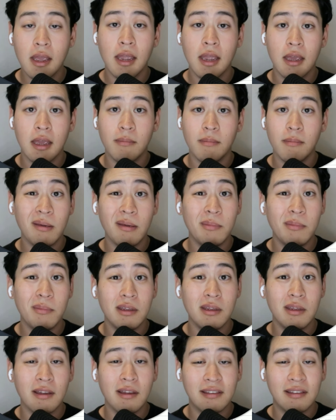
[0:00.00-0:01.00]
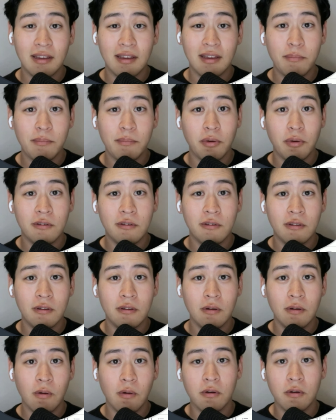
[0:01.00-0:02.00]
and maybe that same
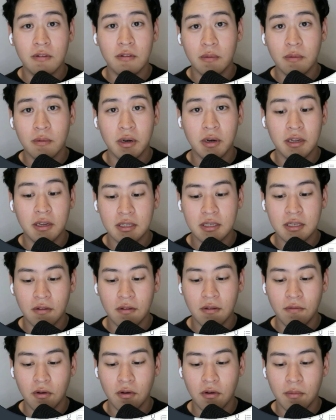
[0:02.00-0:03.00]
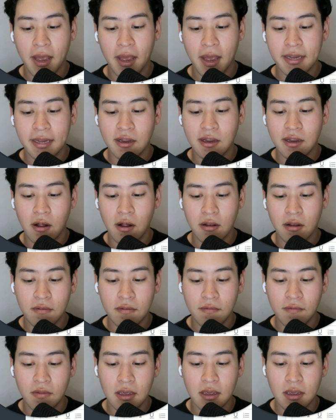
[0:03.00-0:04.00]
person or someone else at the firm has all
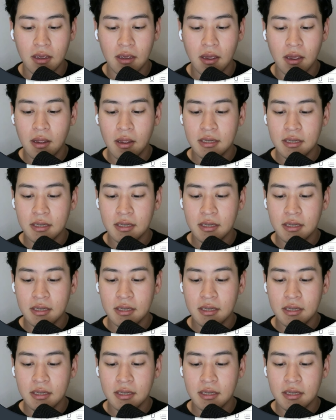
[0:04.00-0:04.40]
of the